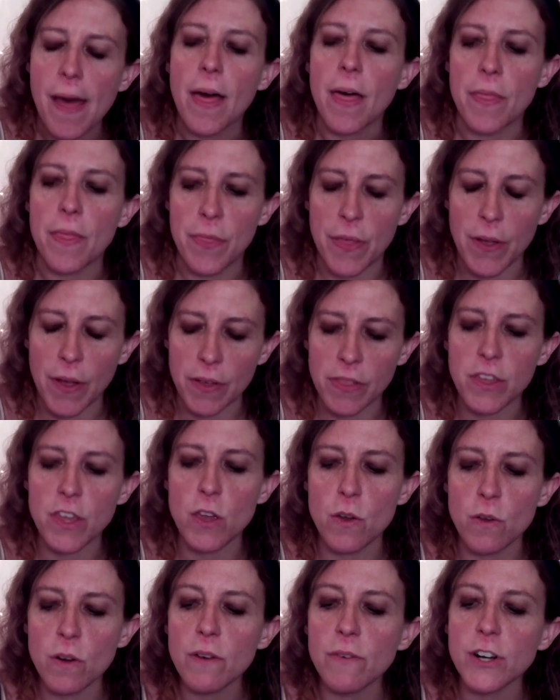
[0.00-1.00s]
the
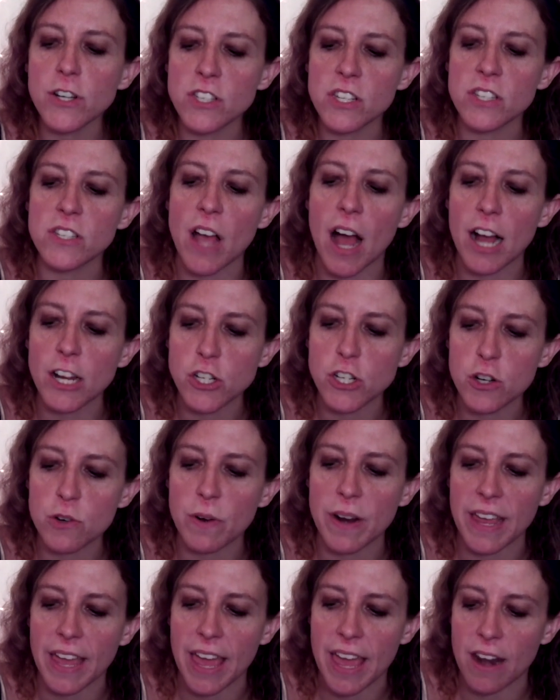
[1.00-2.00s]
universe is
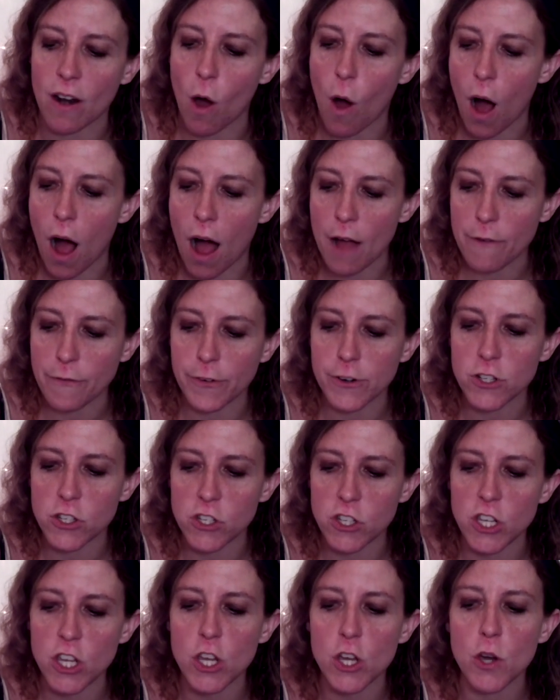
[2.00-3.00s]
ushering in
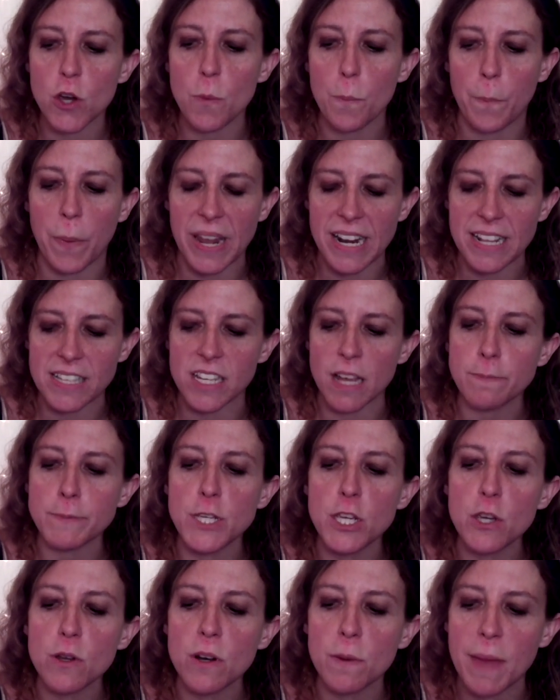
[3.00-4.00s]
offers to you, but it's up
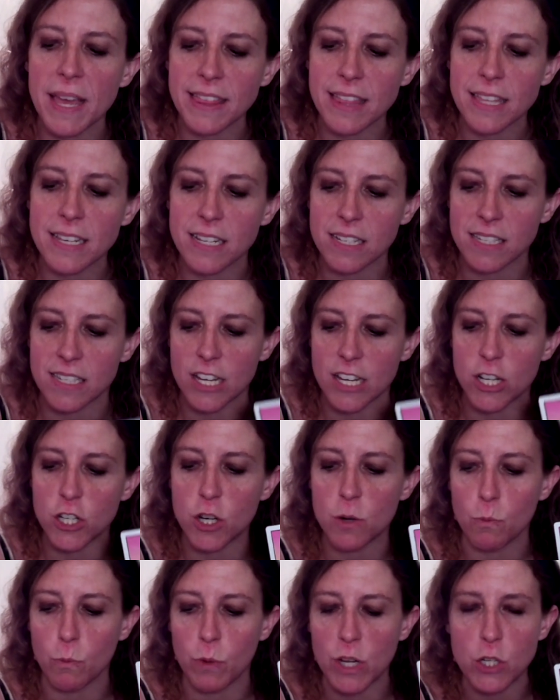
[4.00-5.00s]
to you to make the
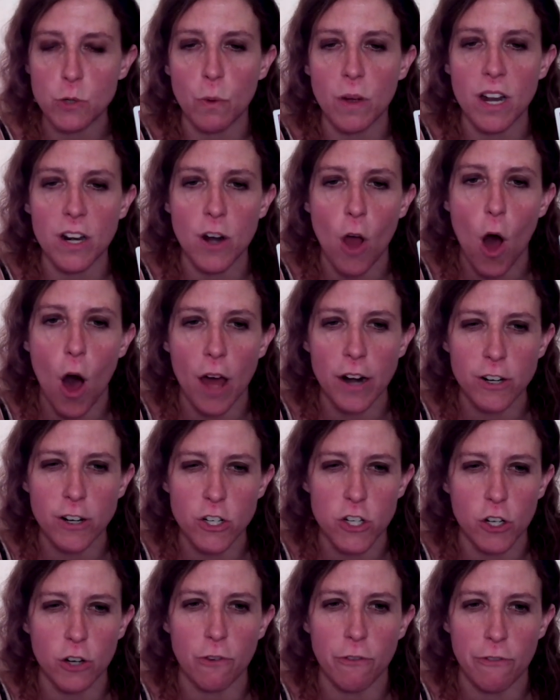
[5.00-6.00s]
decision which one
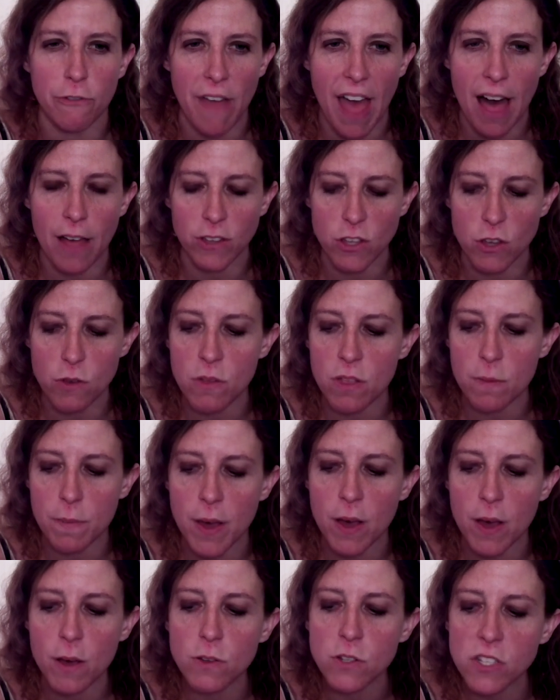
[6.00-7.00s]
honors your value the
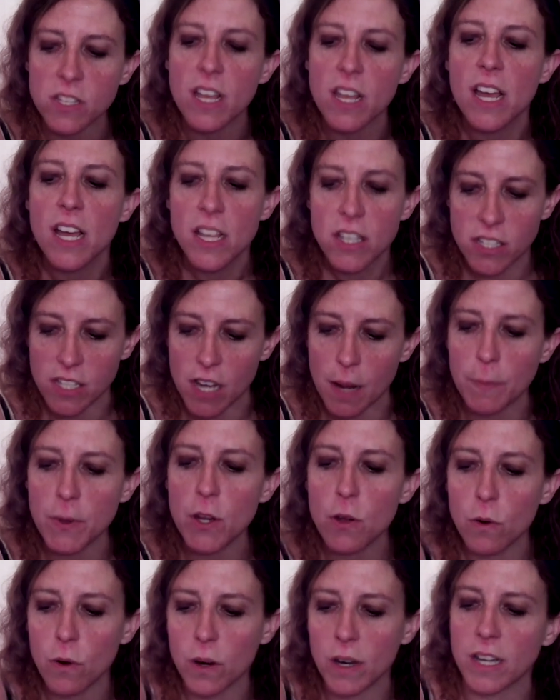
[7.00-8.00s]
most. Some of
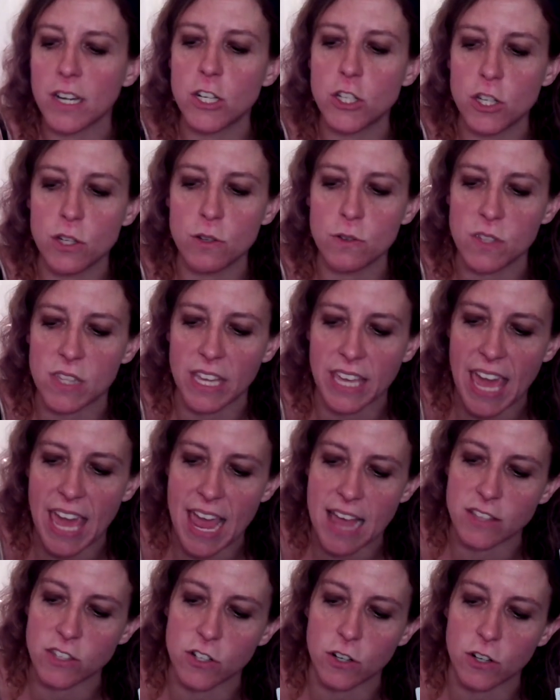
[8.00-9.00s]
you are going to choose the
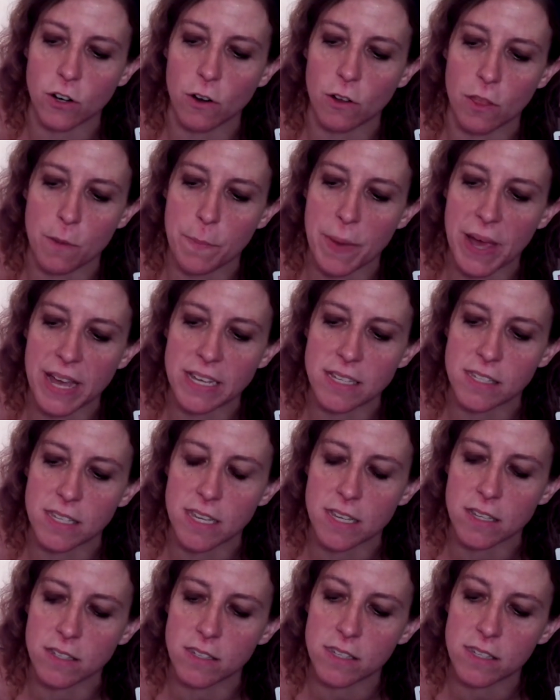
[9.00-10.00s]
Cancer or the
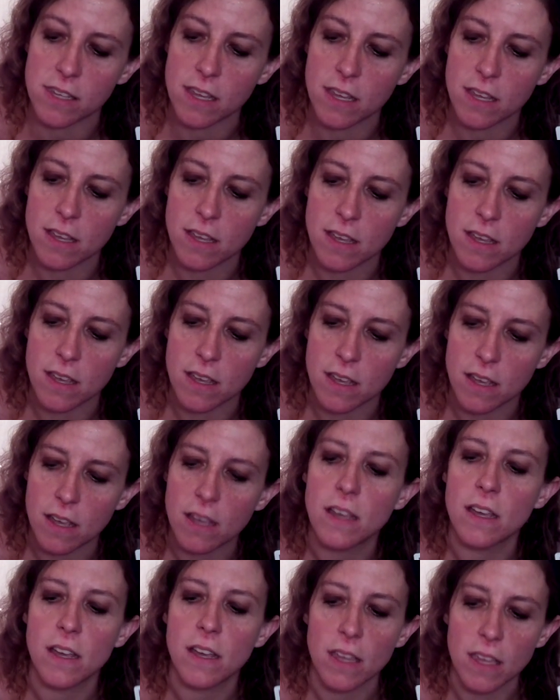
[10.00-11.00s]
Pisces.
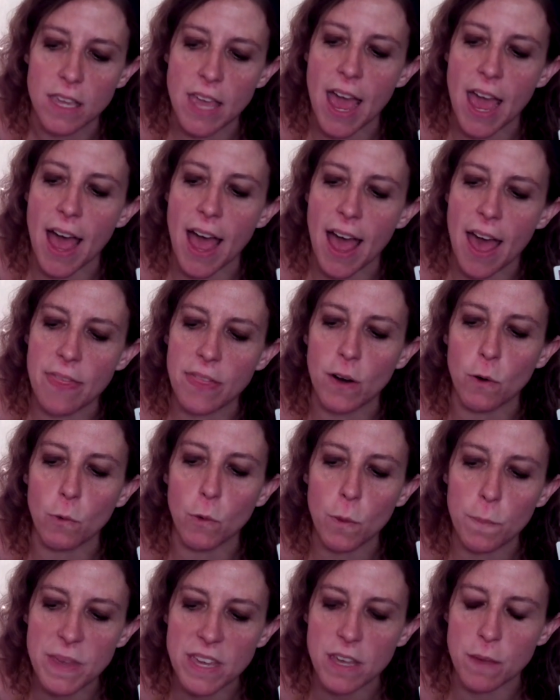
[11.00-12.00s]
Yeah, and there
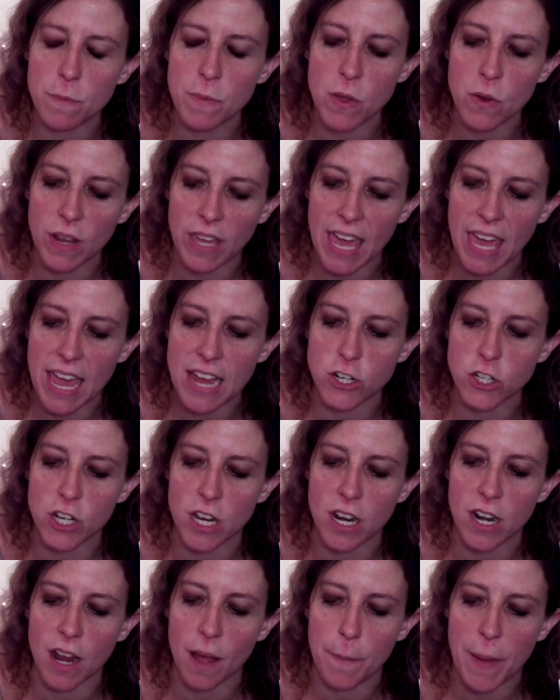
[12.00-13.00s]
will be
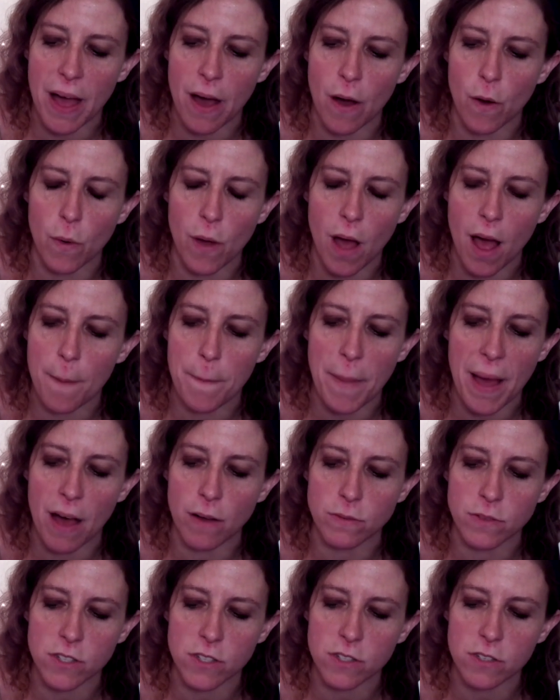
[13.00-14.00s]
communication
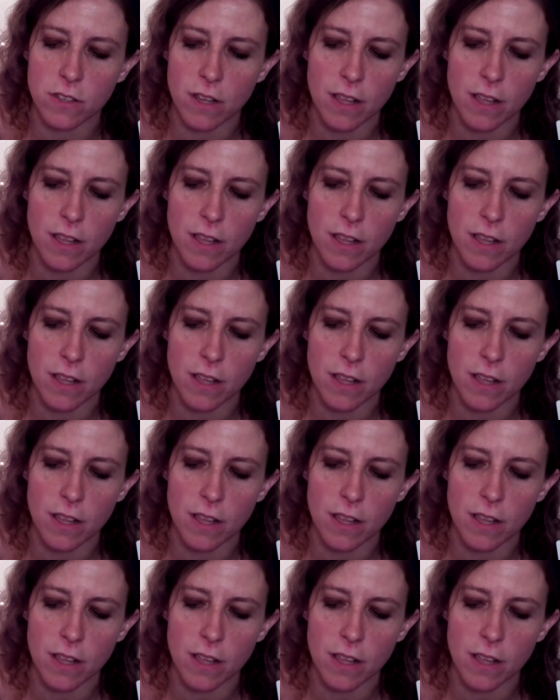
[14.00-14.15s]
about